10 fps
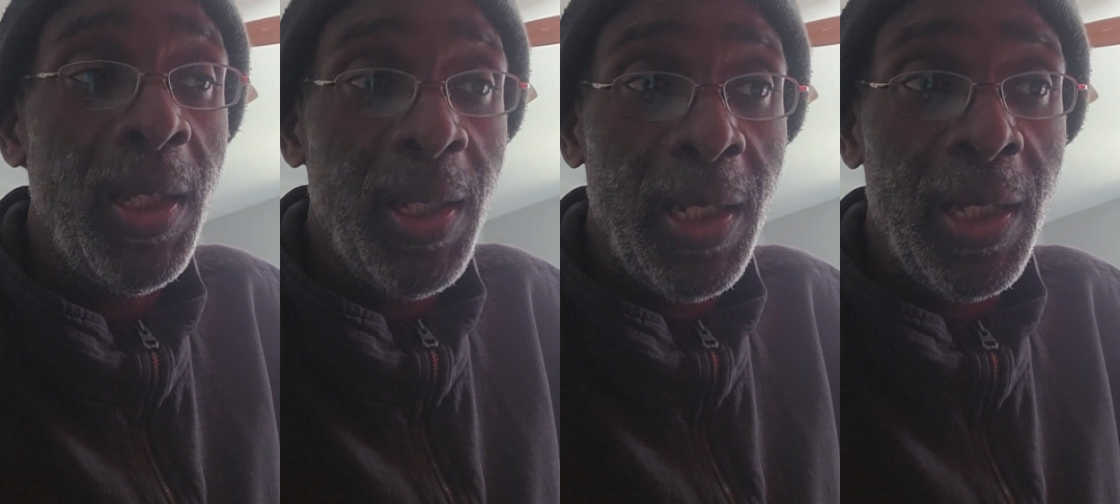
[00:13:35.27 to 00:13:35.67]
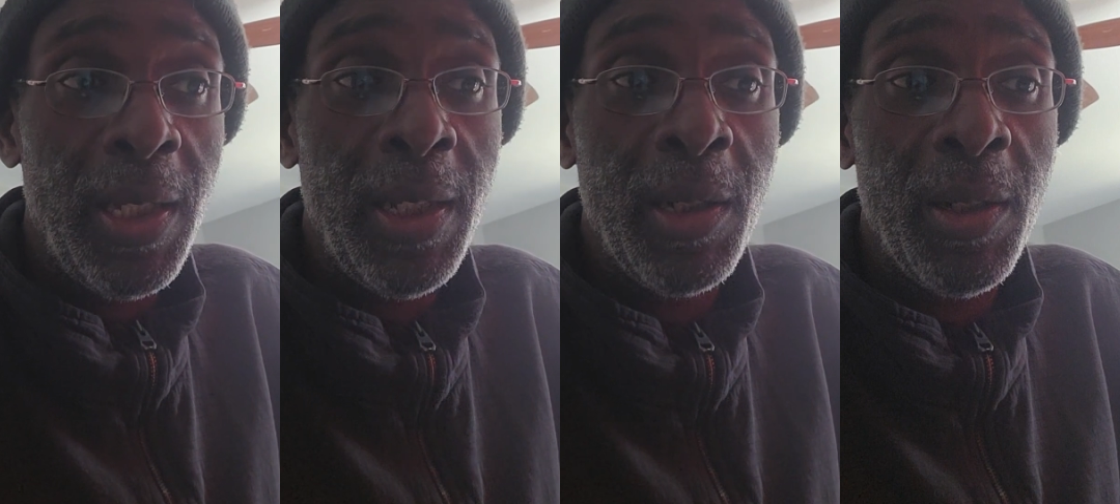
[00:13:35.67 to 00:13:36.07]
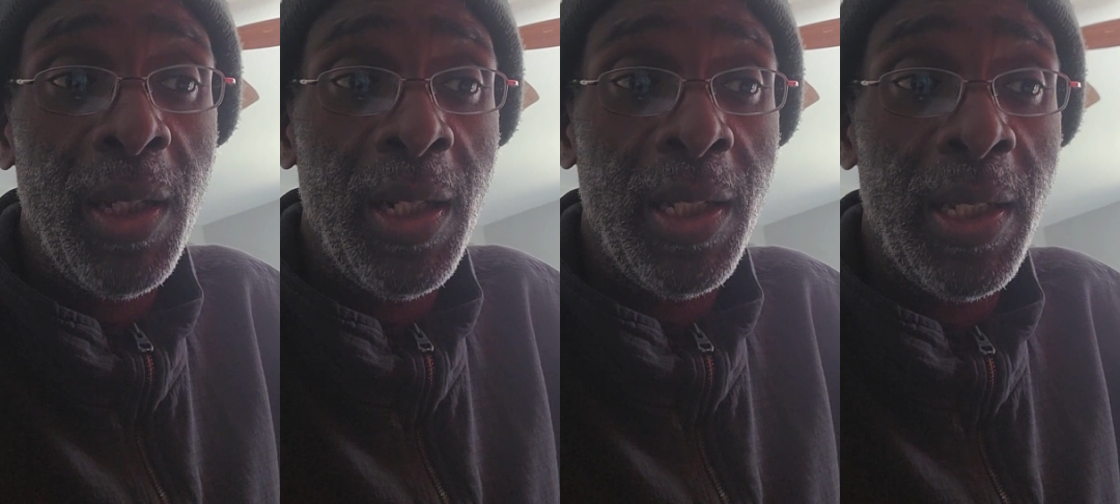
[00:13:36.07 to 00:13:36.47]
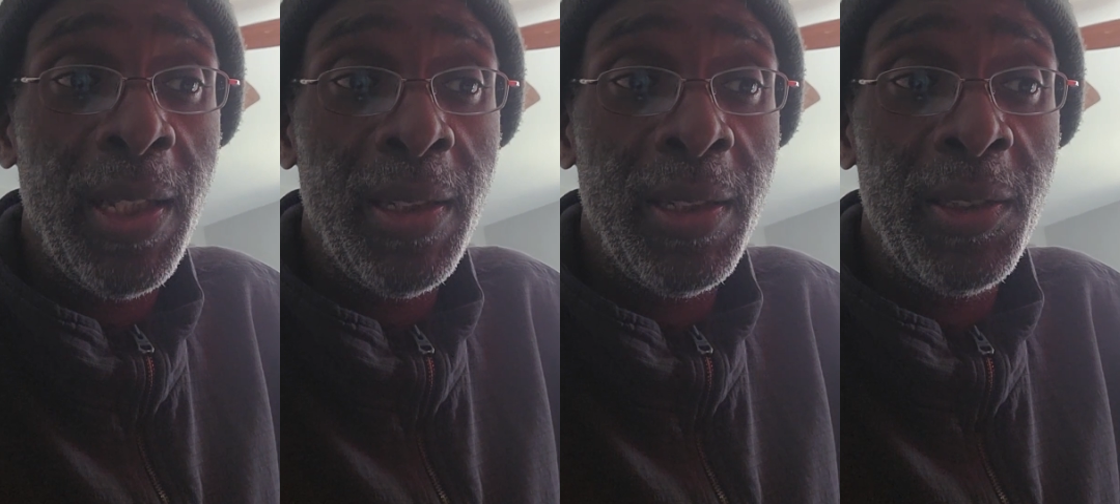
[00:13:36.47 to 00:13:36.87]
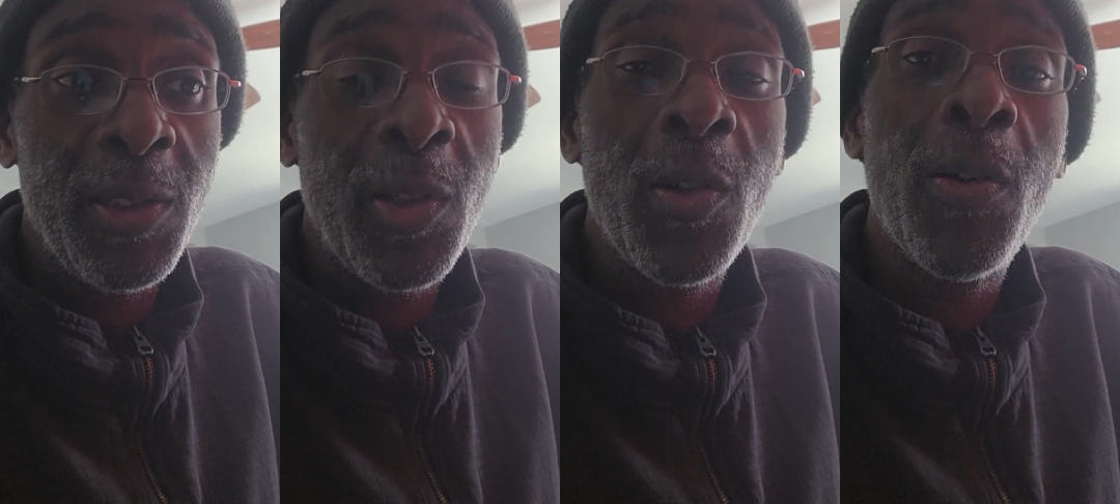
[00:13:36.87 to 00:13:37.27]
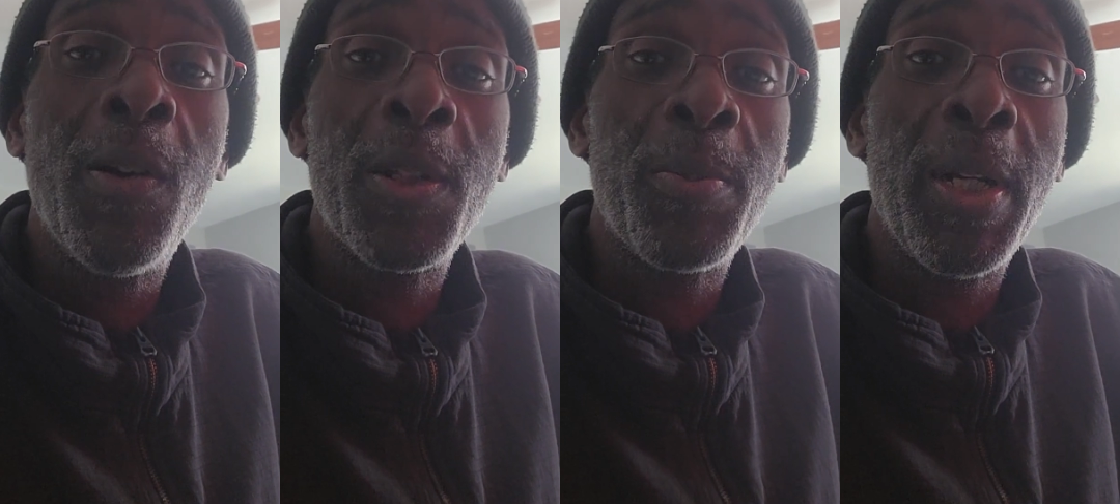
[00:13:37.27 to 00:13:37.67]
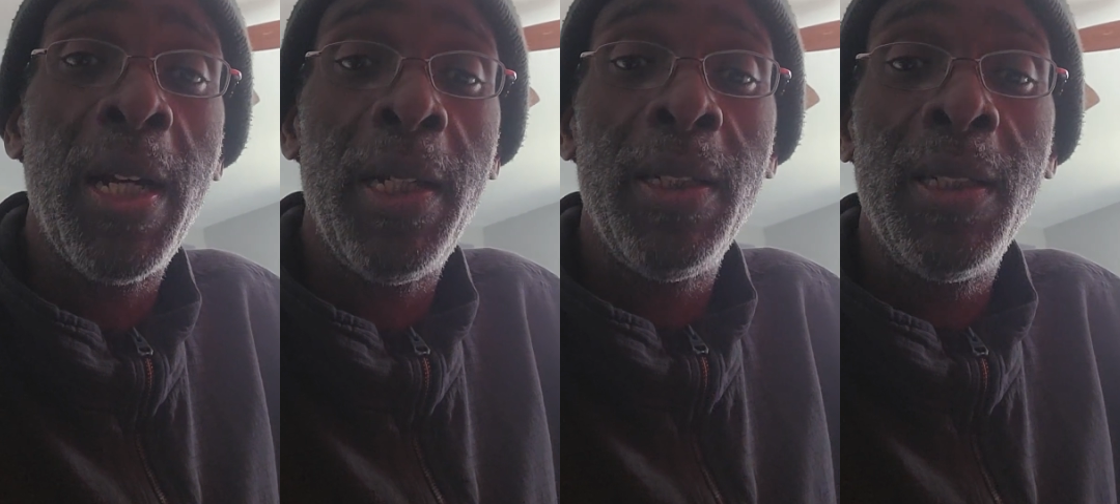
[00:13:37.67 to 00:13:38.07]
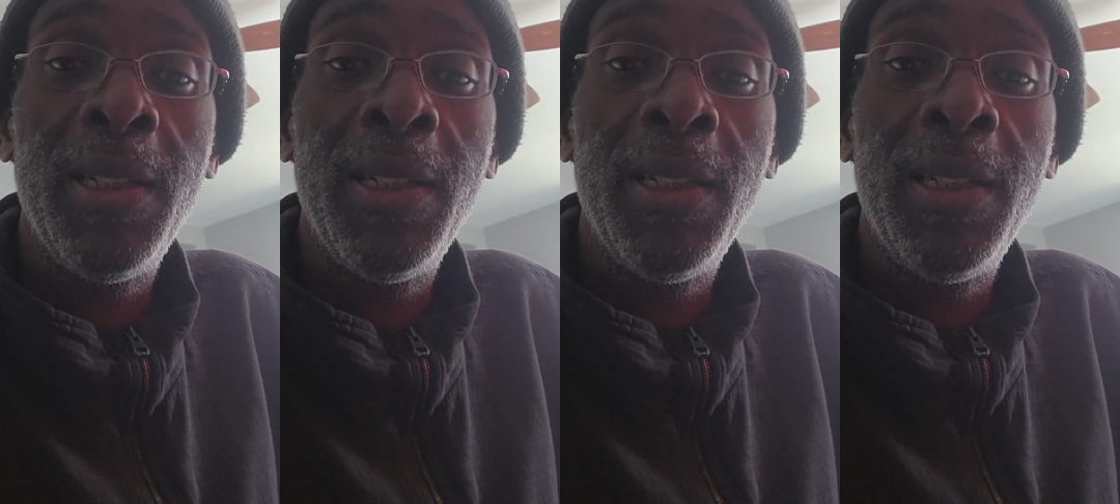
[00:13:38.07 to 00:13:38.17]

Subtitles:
And again, this is caused by